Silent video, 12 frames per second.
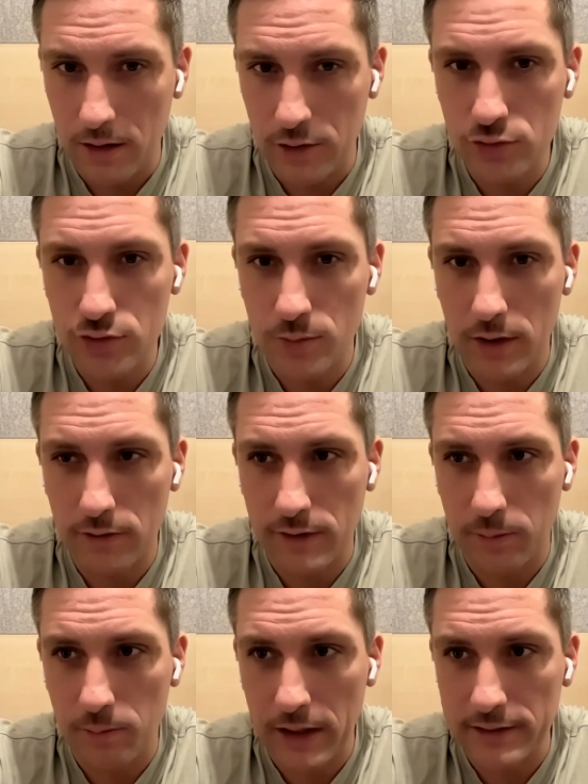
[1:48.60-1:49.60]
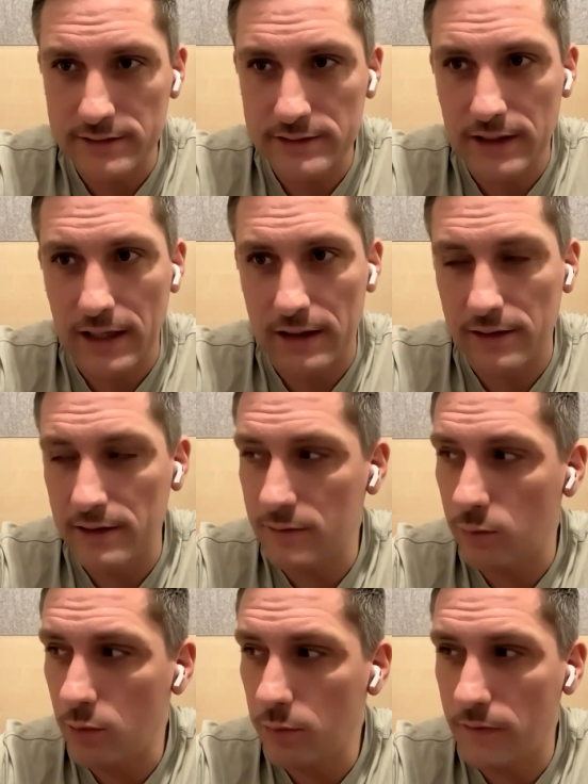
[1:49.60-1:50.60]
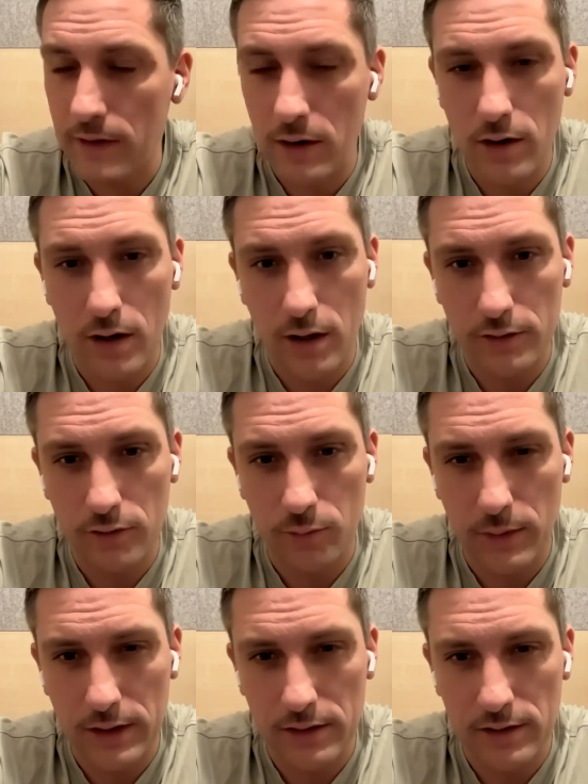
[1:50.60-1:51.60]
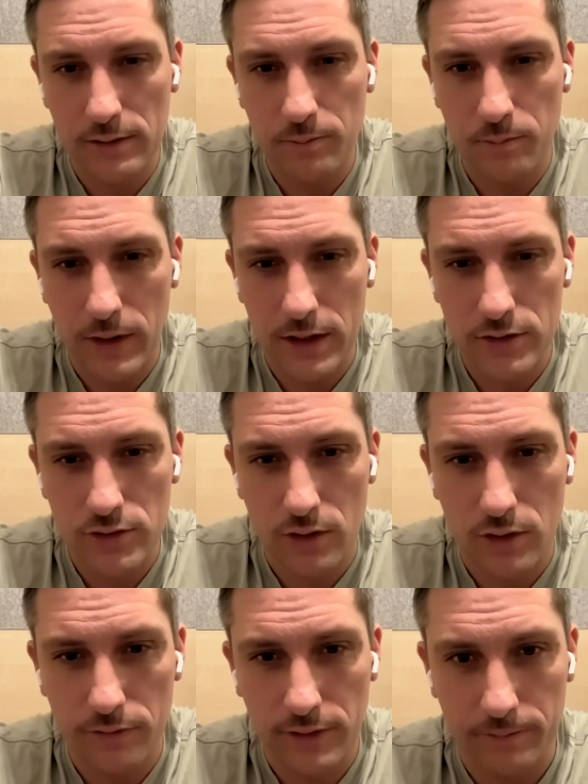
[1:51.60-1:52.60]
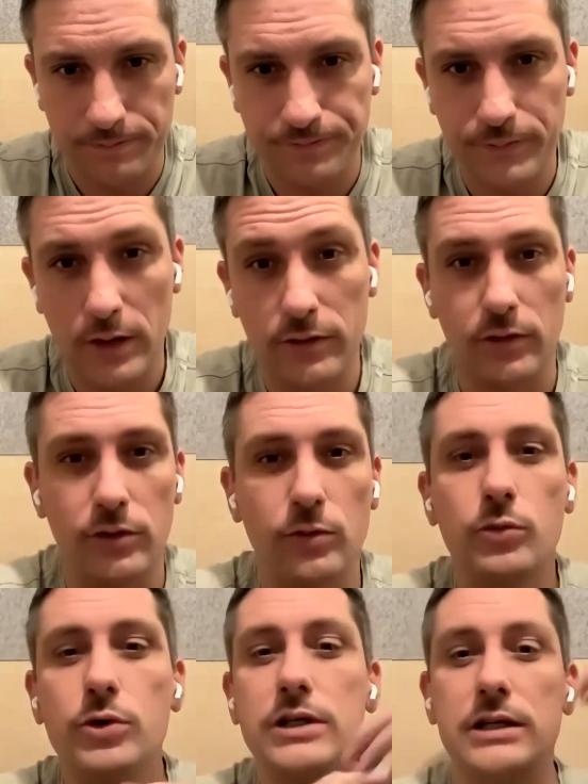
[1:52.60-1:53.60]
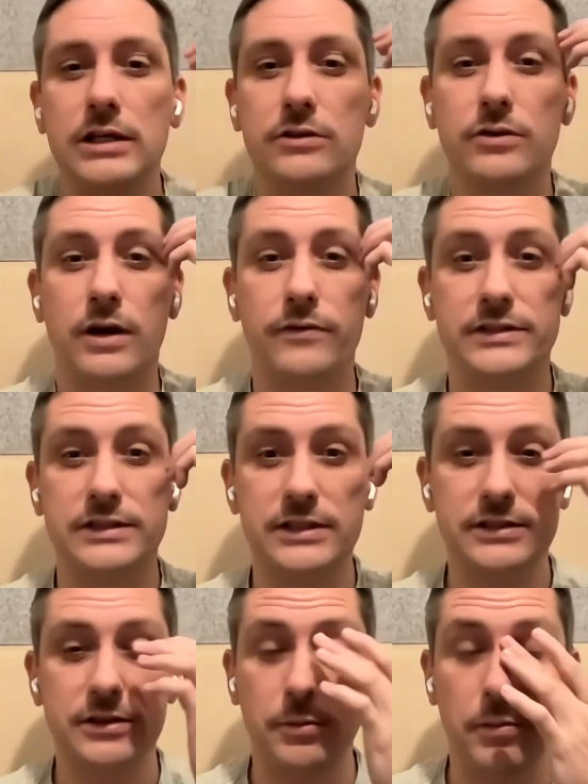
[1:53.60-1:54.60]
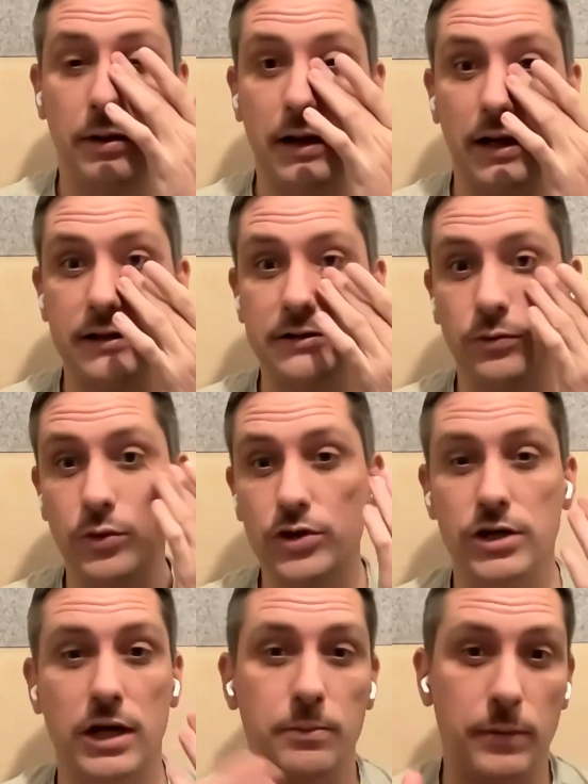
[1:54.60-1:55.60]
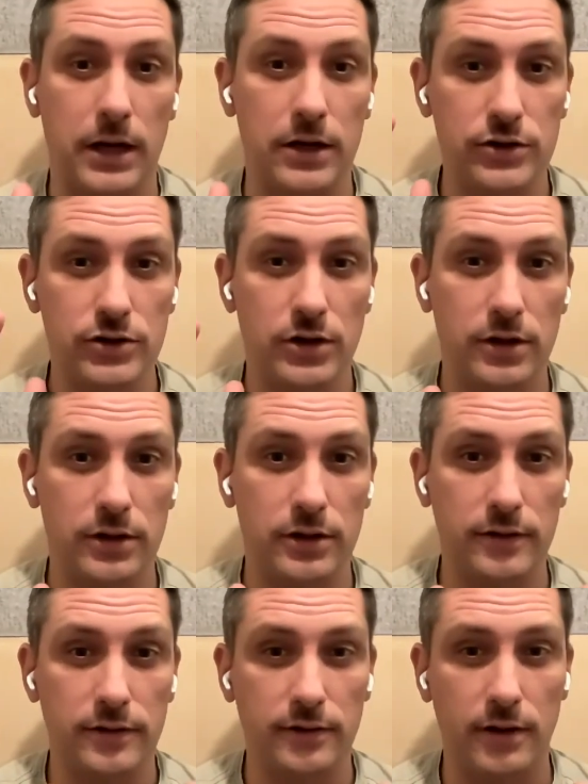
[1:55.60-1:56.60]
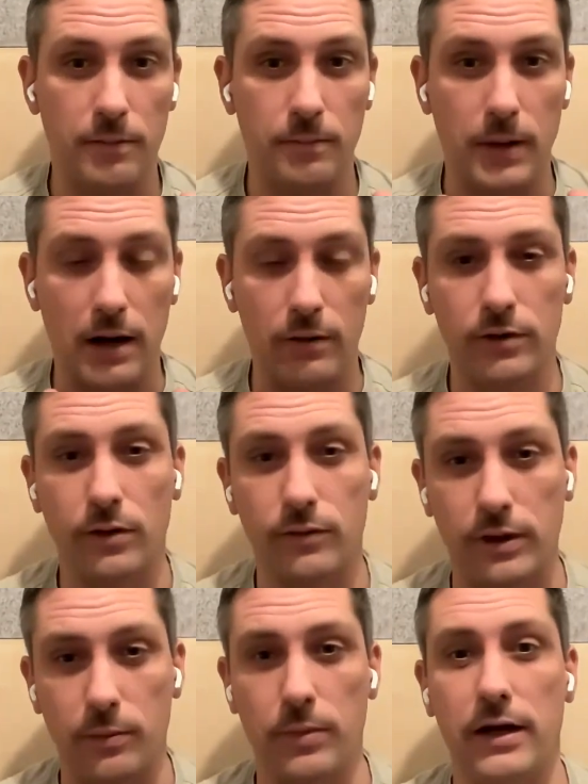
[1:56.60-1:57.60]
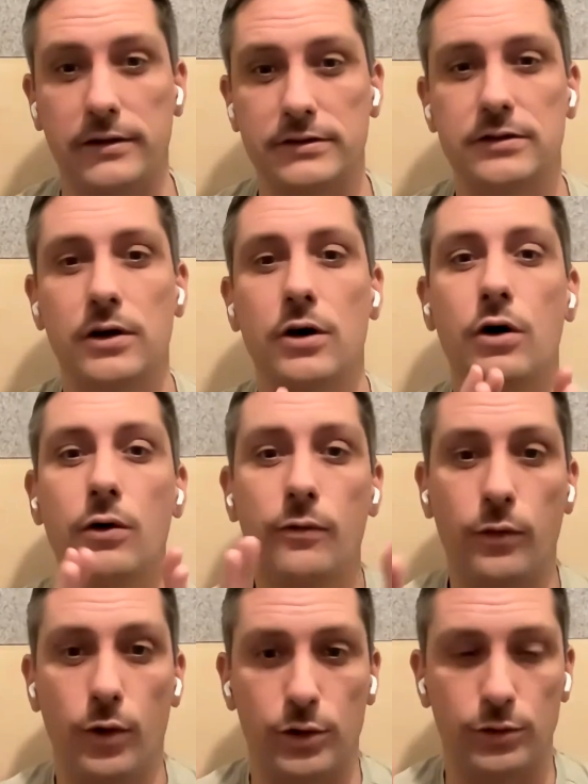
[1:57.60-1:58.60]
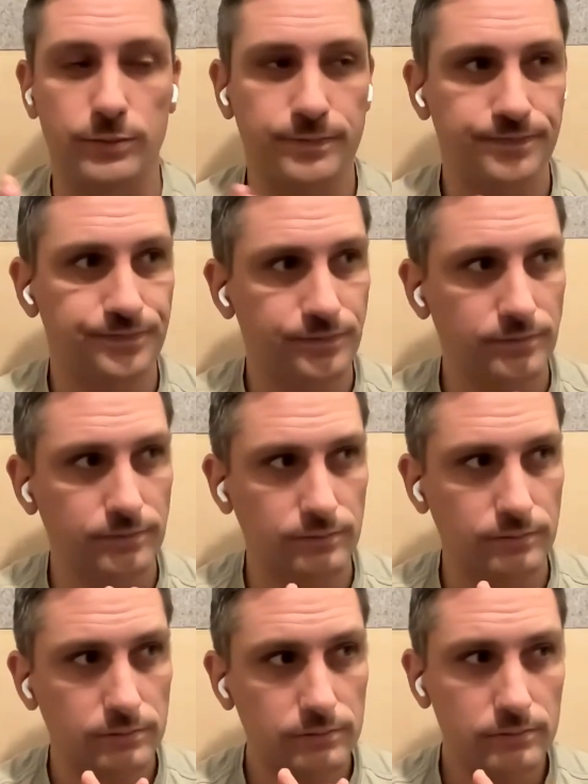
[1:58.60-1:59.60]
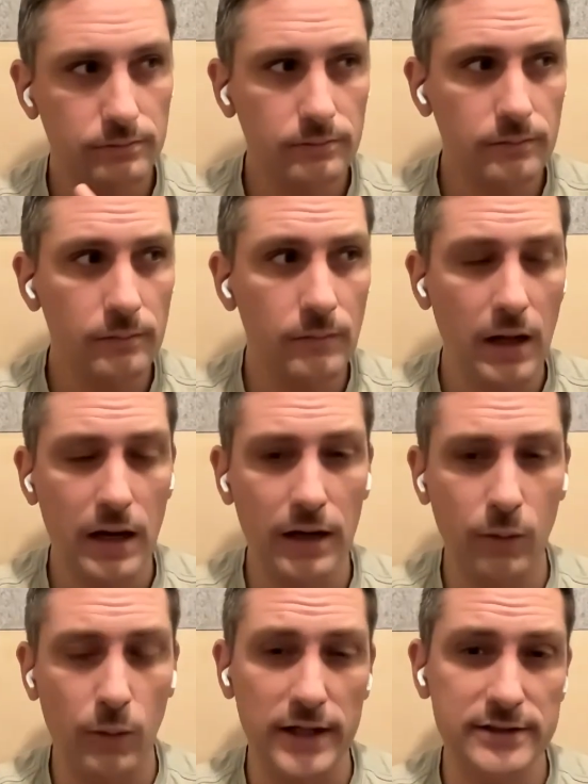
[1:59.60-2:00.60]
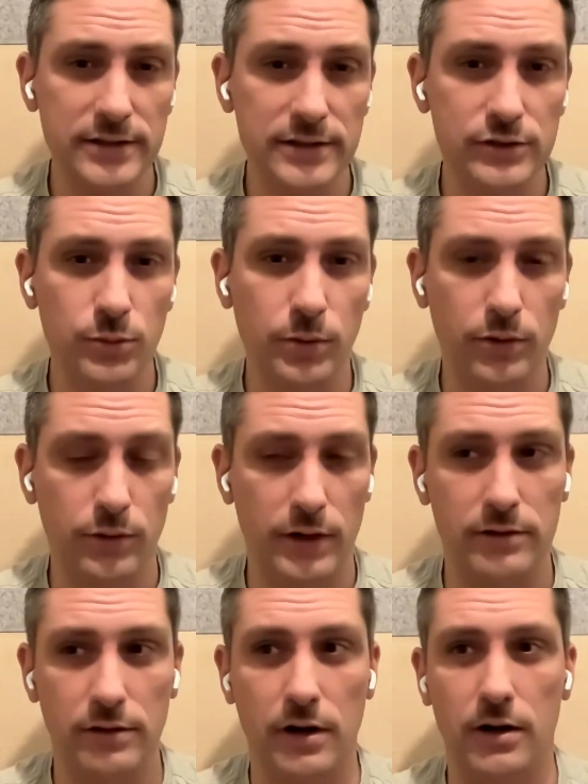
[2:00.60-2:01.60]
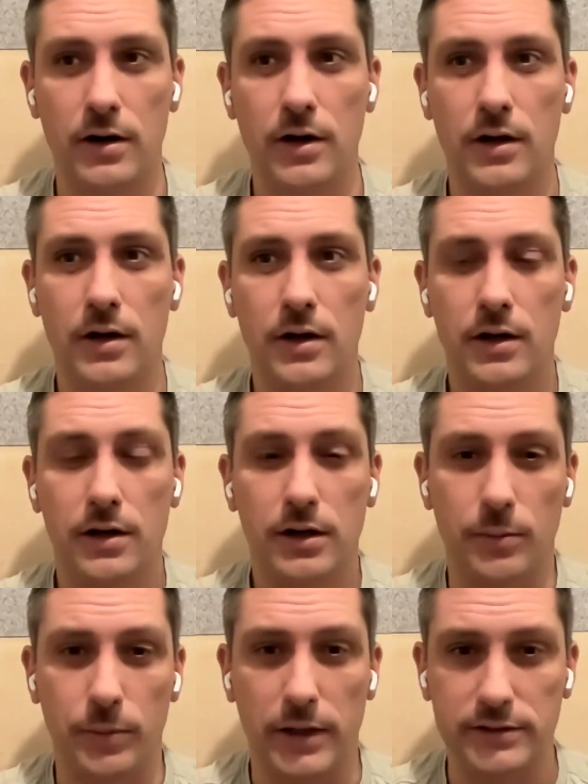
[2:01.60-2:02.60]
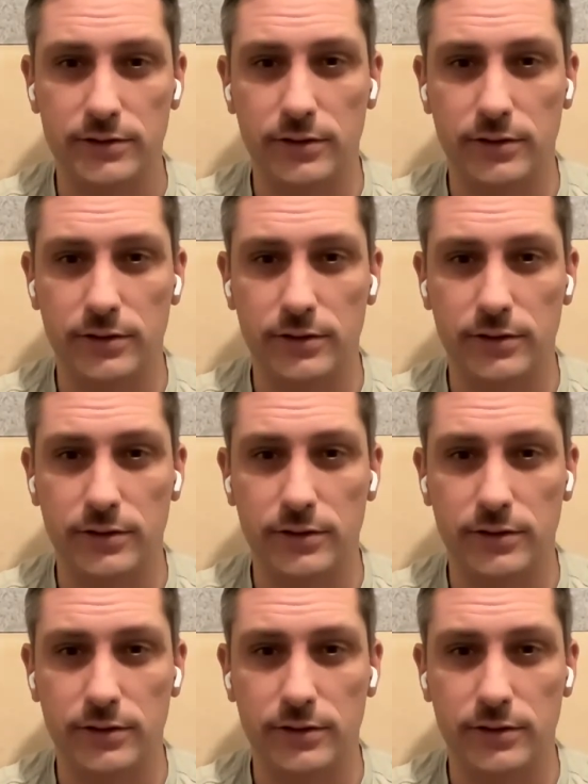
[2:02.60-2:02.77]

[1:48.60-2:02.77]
huge amount of campaigns, and it will be very hard to manually manage all of them. So you would need to have a system in place which can manage this amount of campaigns for you. Otherwise, a super granular campaign